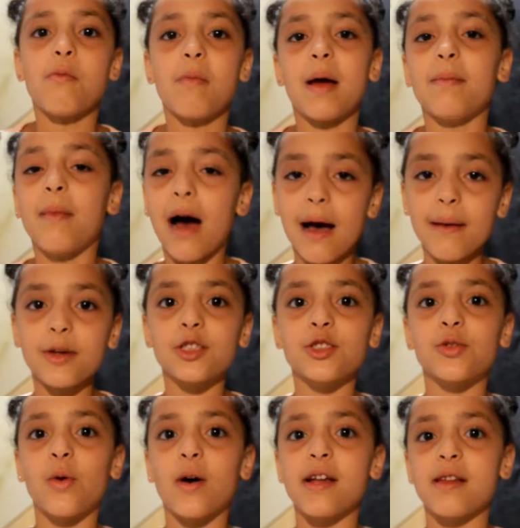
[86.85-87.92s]
my mom
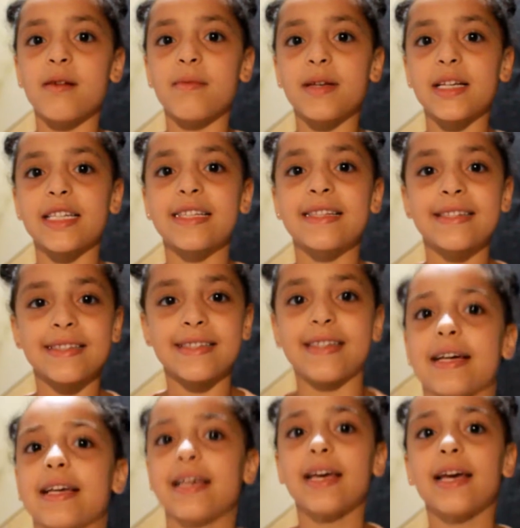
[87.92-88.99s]
is going to be
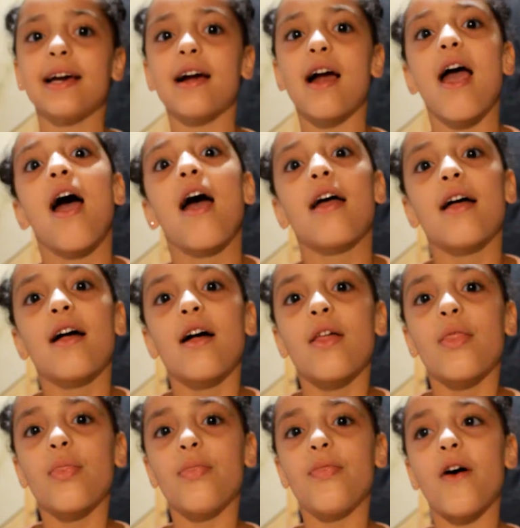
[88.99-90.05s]
sticking
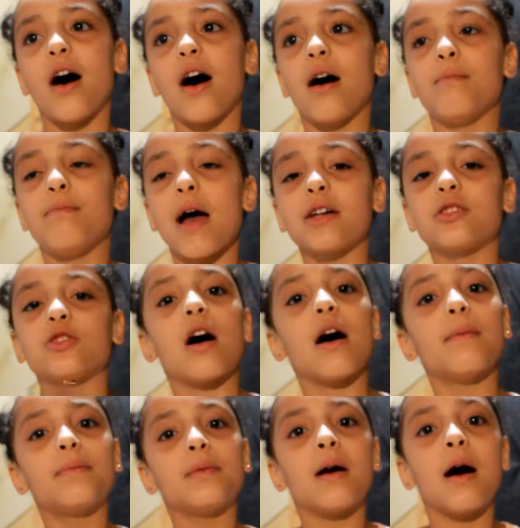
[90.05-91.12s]
the
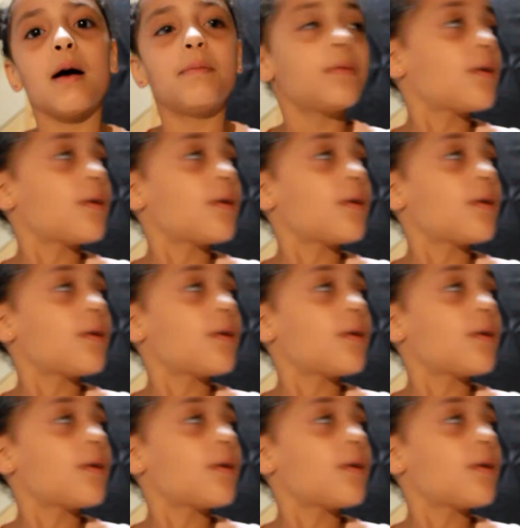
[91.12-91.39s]
backdrop up